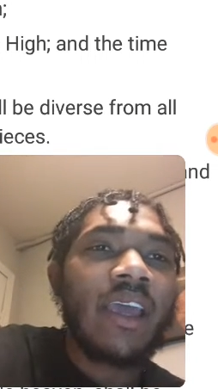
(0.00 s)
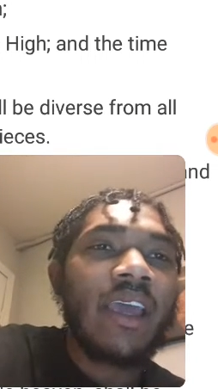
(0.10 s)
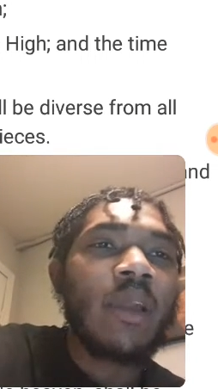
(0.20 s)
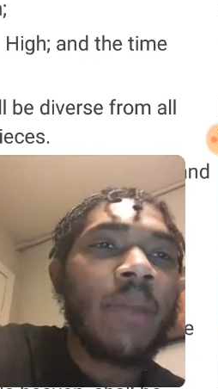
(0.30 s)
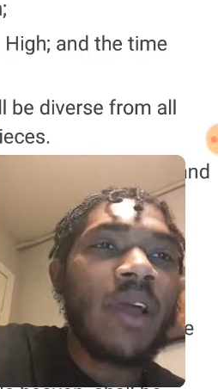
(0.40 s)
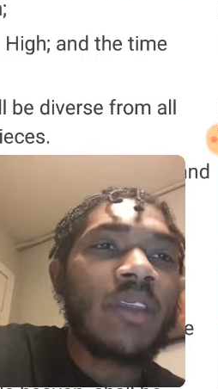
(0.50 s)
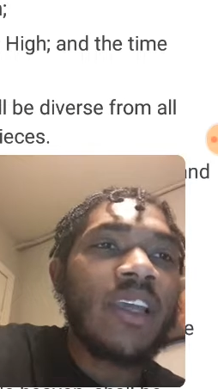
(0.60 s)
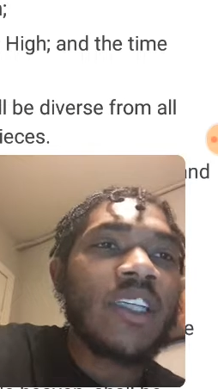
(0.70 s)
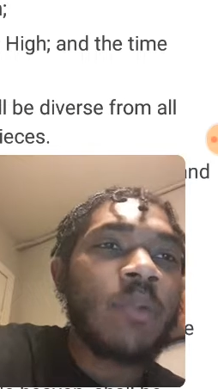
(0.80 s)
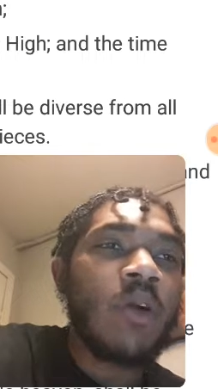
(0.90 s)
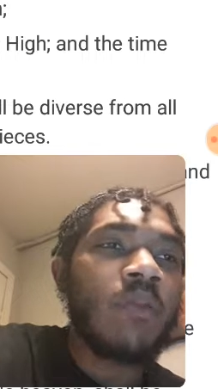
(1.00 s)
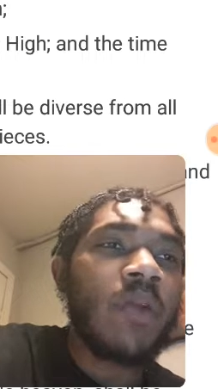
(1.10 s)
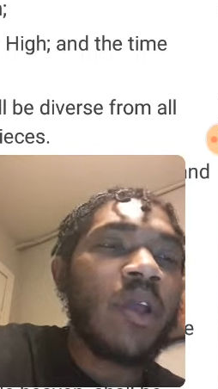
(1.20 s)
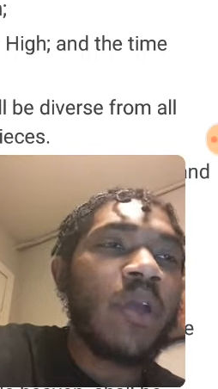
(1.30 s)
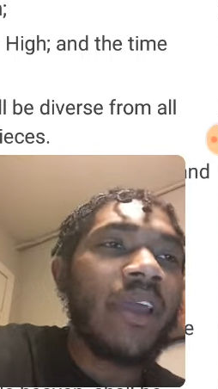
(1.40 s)
and a mouth that spoke
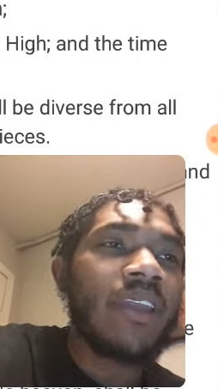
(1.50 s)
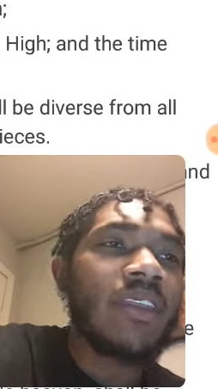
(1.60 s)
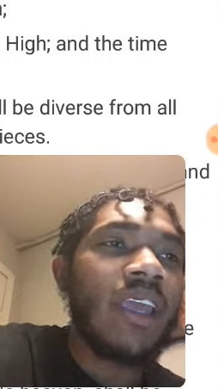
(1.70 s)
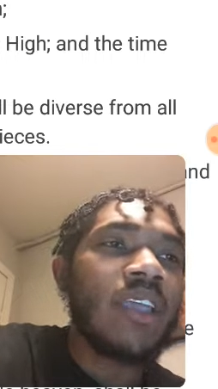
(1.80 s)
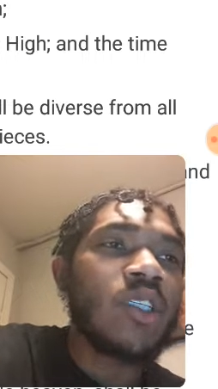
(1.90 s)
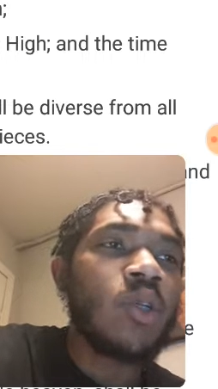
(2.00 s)
very great things,